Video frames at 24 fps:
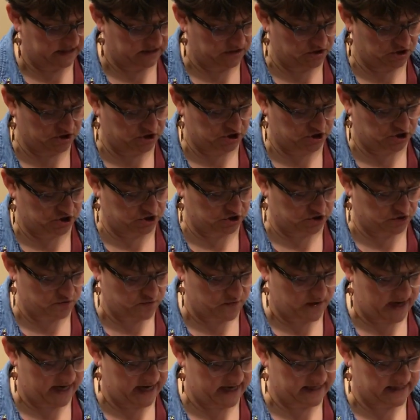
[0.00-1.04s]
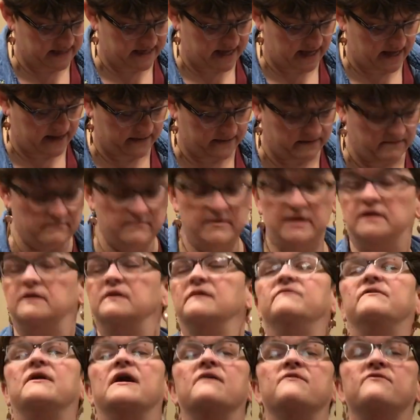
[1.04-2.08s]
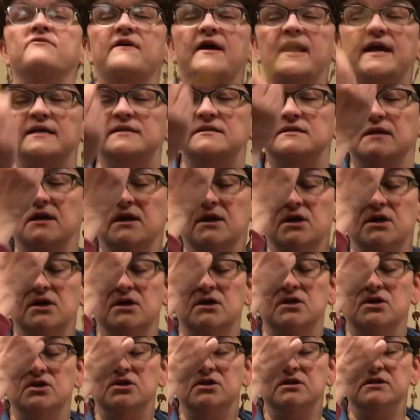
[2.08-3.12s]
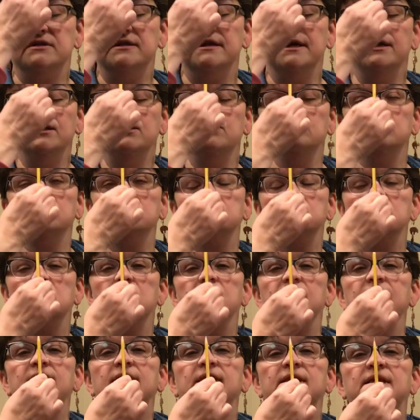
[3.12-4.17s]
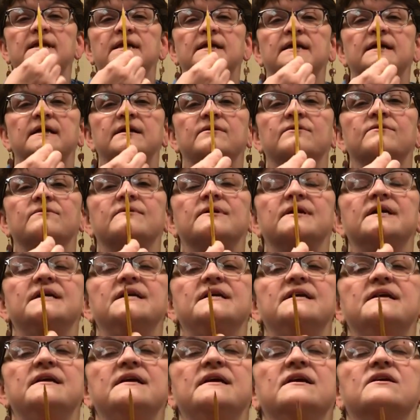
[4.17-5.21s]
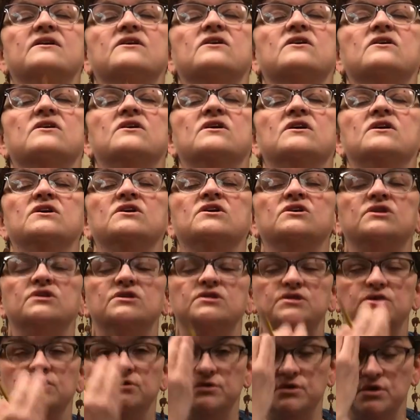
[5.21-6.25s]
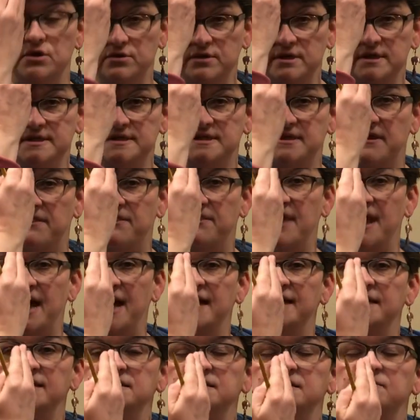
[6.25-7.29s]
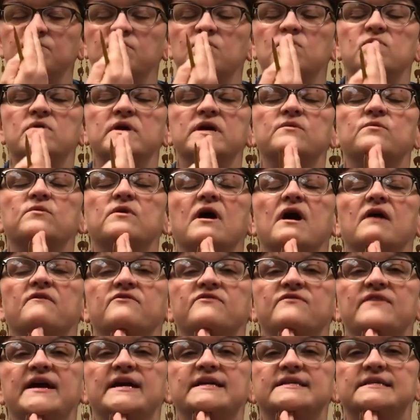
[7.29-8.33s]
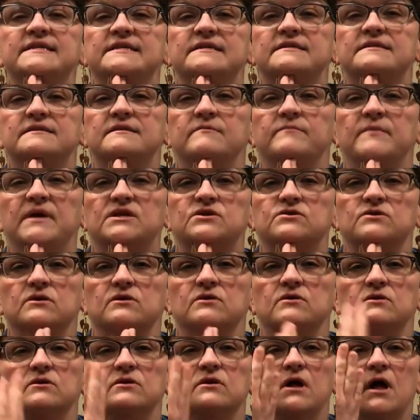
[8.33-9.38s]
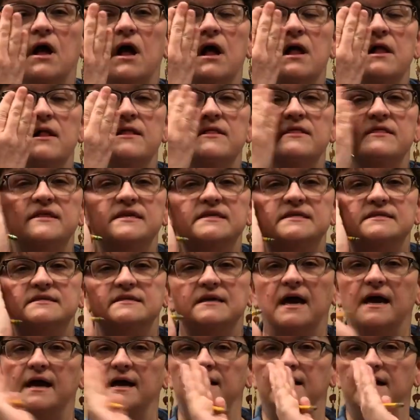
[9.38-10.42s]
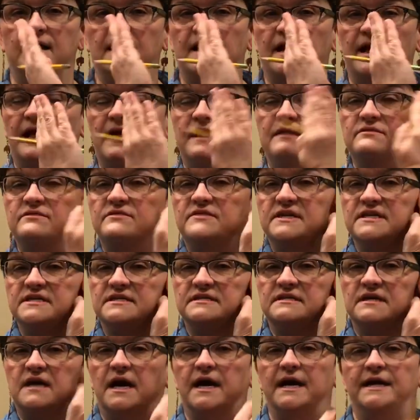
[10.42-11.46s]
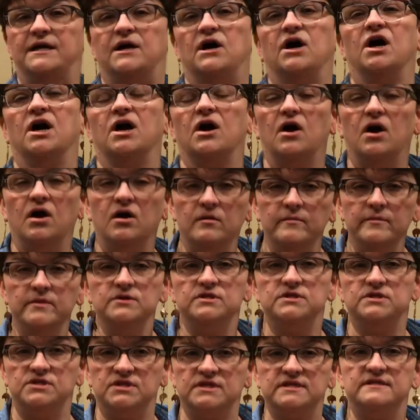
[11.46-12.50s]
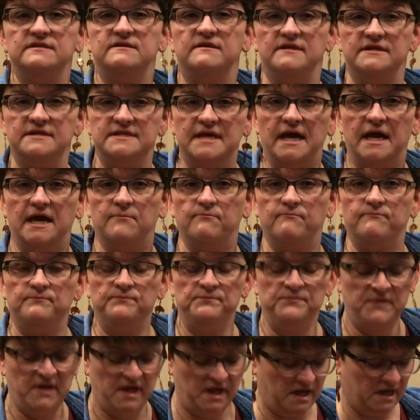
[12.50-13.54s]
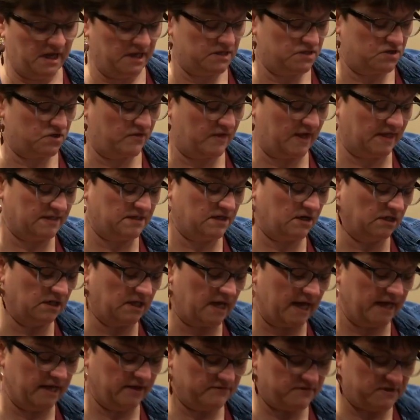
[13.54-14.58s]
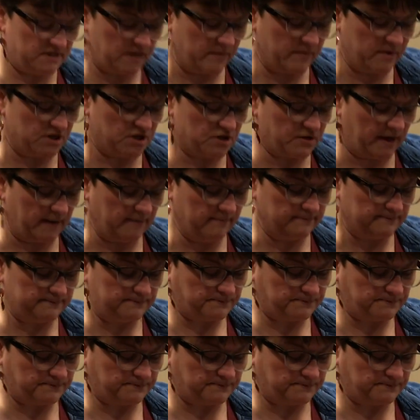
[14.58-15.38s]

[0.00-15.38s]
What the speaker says: is straight down the middle of our face, just like you were drawing a line right here, because you'll notice that that is the point where our face is symmetrical. This side and this side are almost just the same. So that's our line of symmetry.